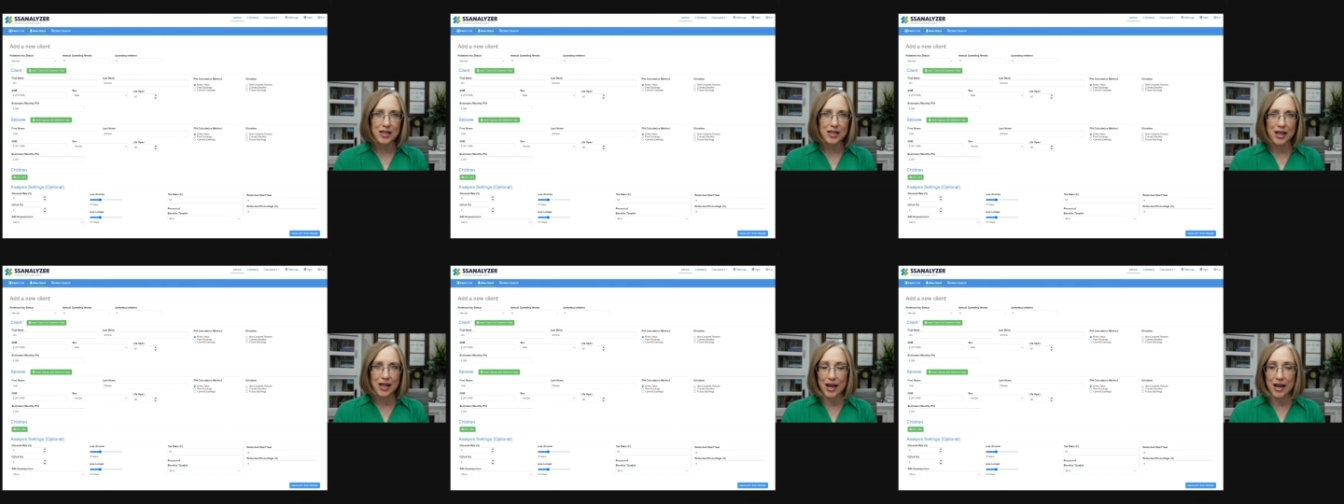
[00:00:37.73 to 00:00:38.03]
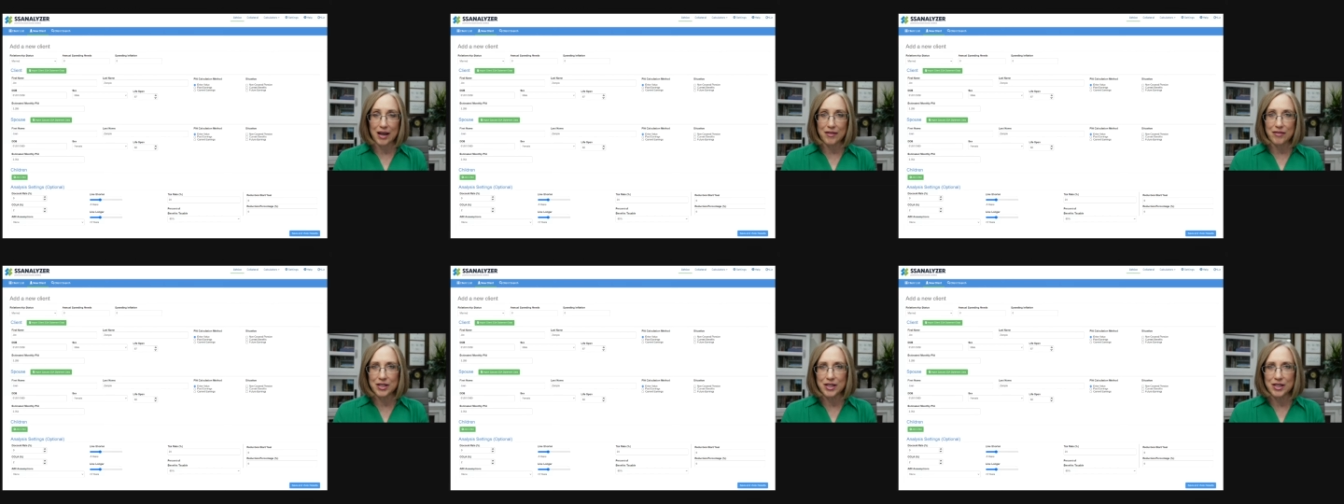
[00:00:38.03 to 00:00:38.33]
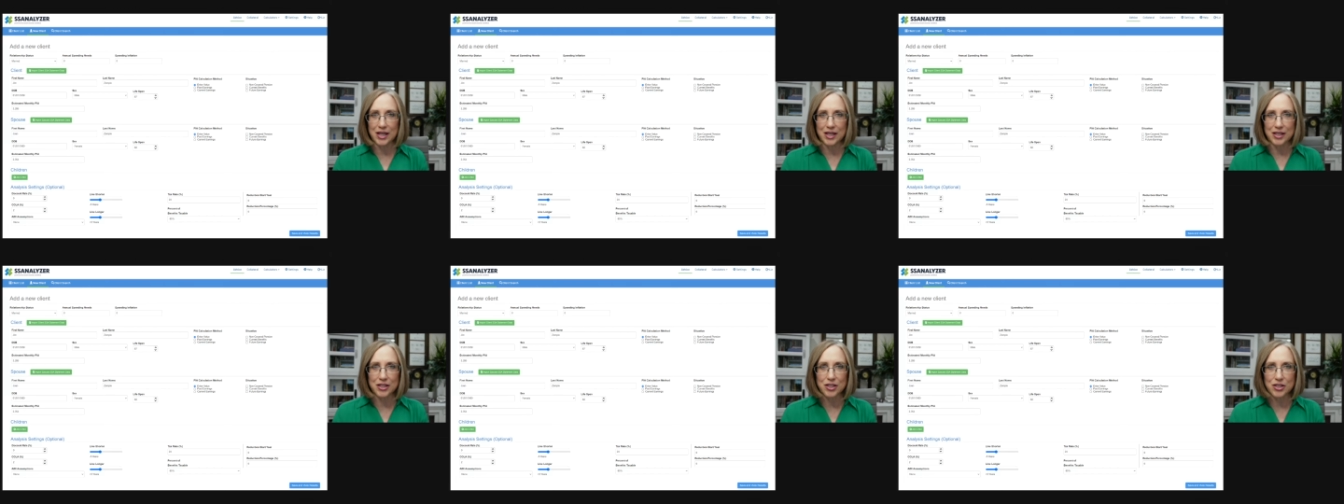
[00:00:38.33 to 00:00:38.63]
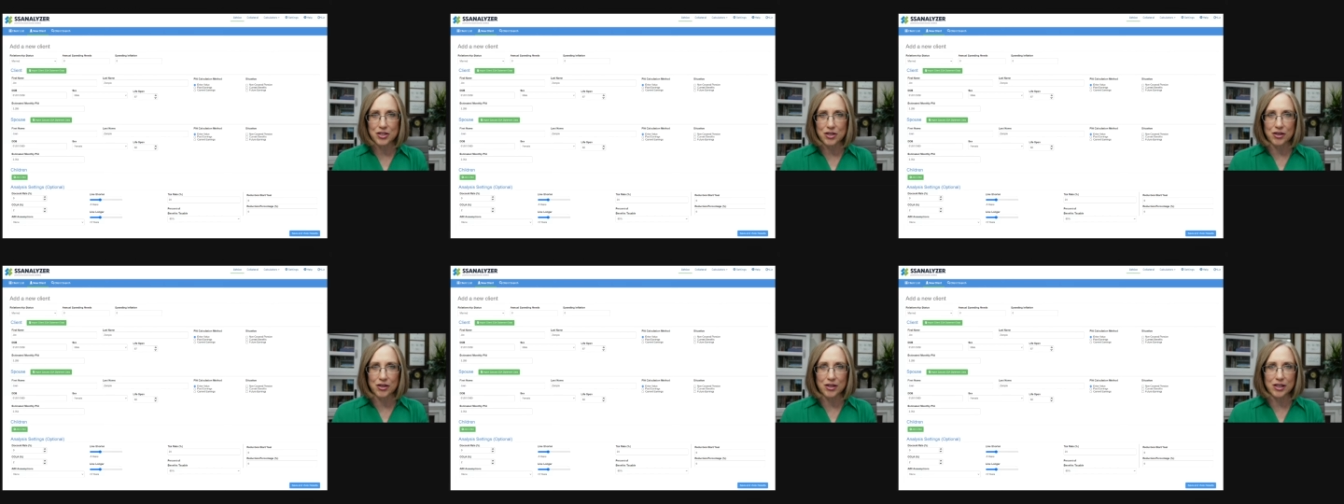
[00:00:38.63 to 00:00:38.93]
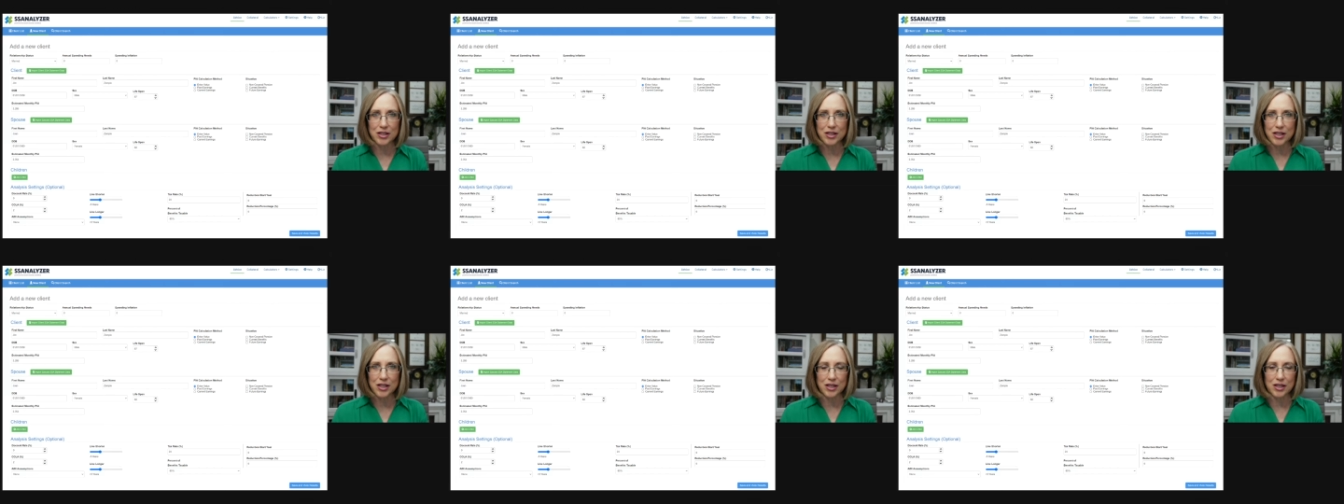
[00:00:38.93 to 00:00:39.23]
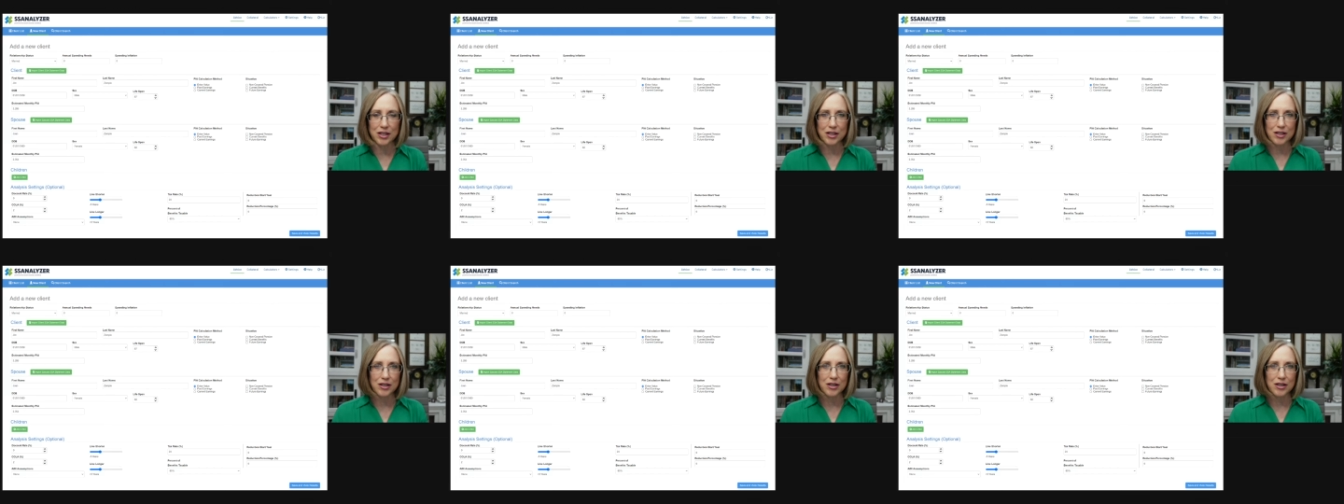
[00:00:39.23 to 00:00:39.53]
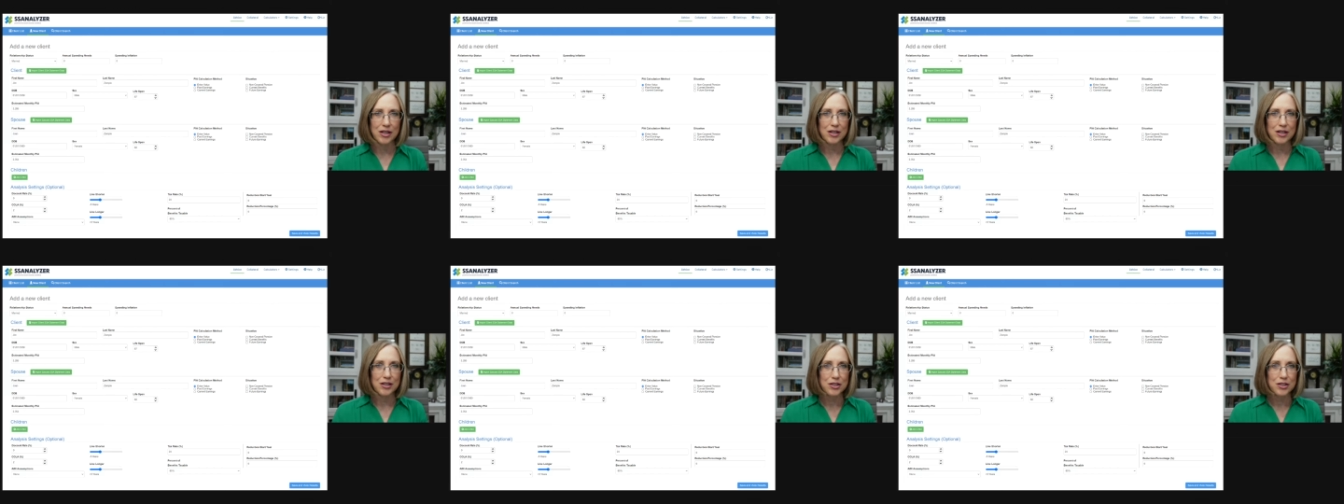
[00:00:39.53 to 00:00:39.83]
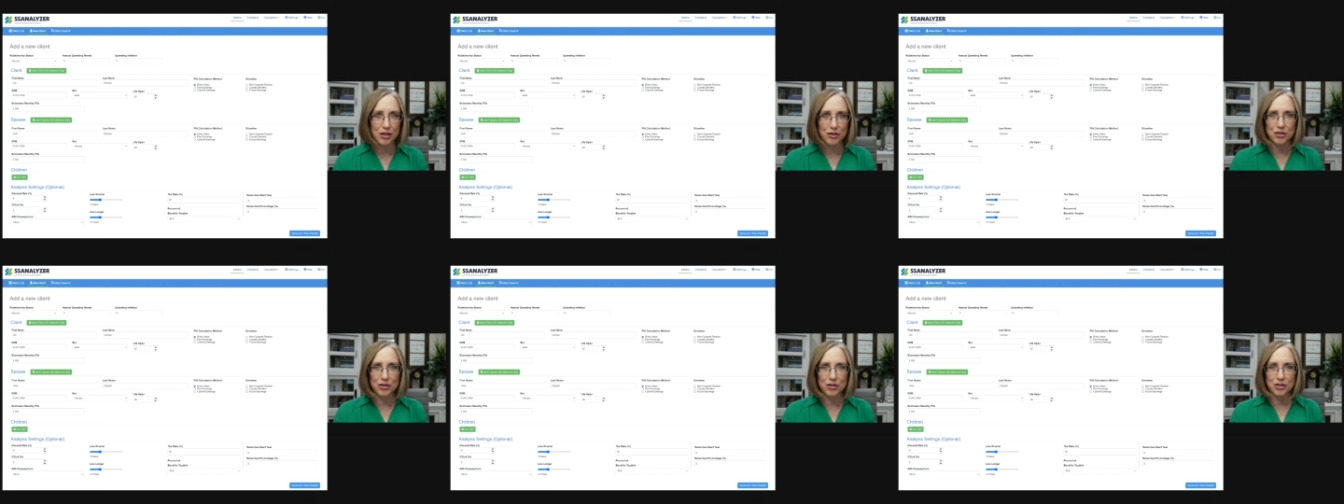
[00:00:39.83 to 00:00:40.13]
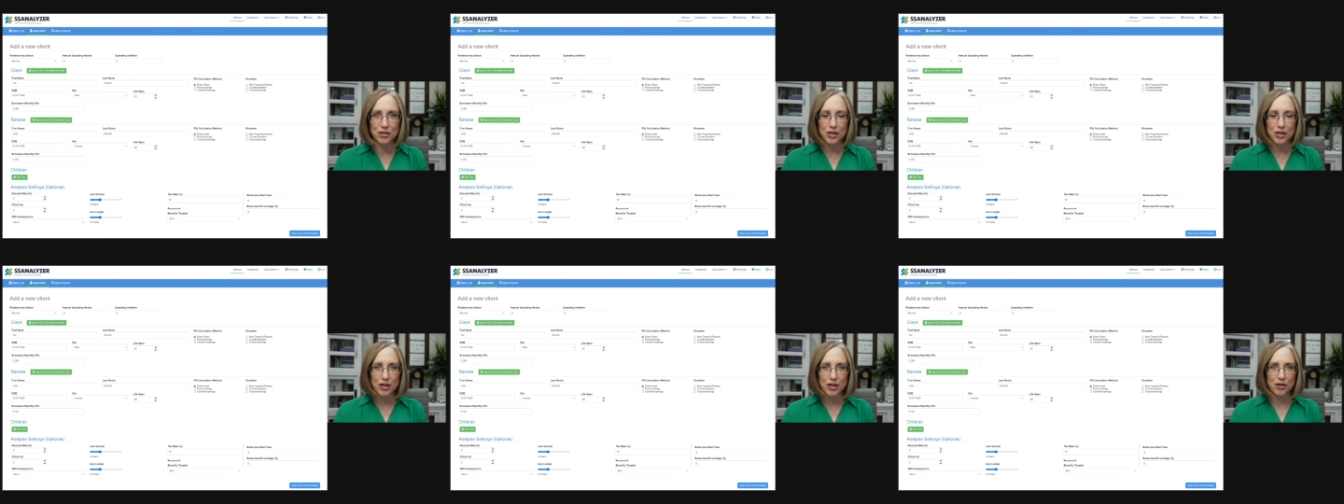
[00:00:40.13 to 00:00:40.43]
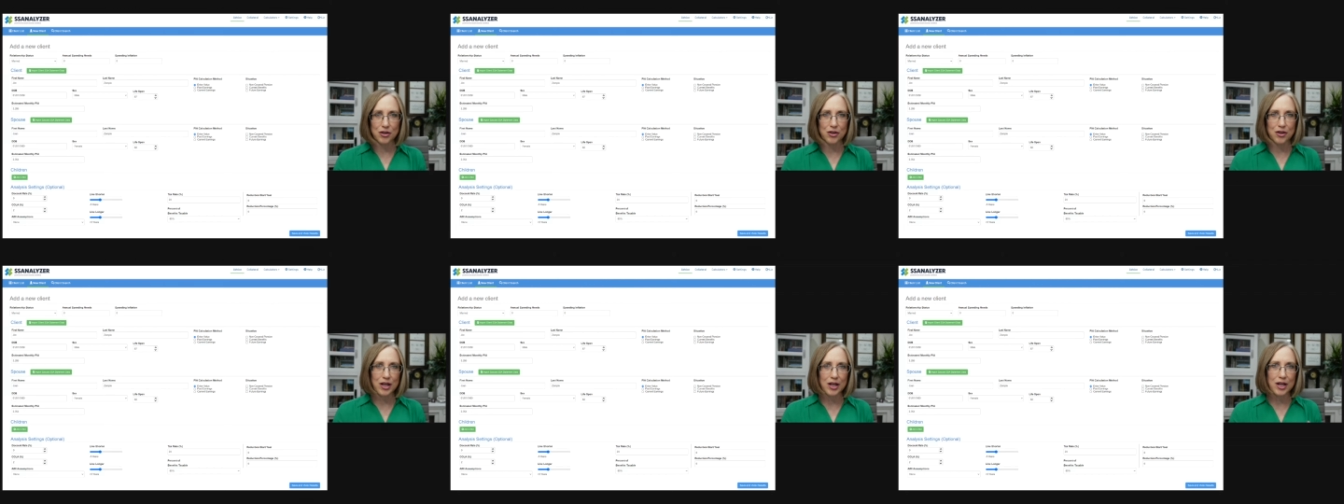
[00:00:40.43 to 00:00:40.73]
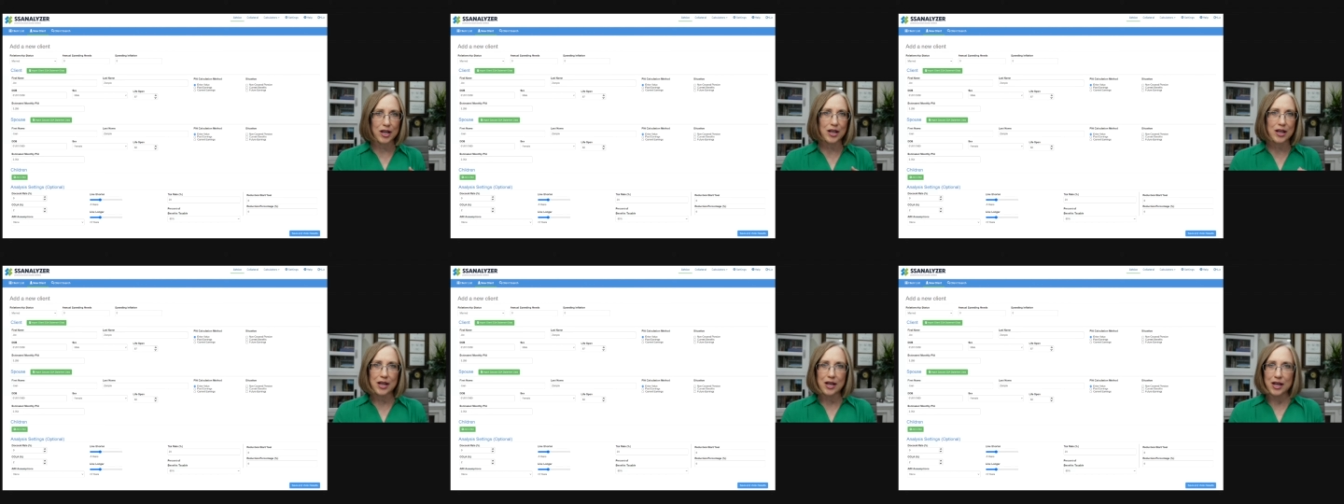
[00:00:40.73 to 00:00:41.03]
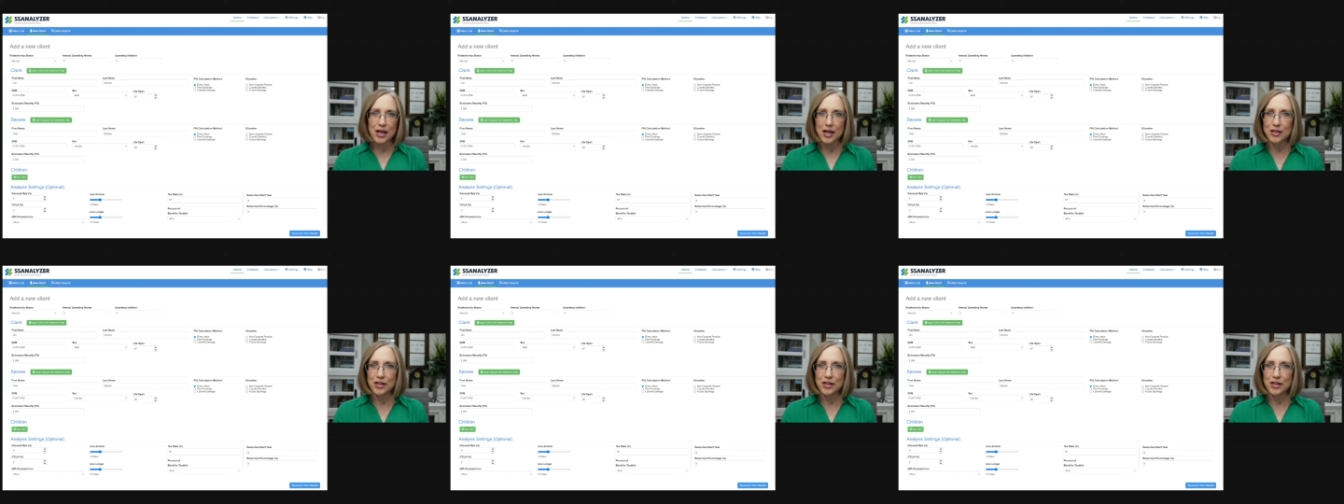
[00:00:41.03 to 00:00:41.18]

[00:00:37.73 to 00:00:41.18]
they haven't yet started their Social Security,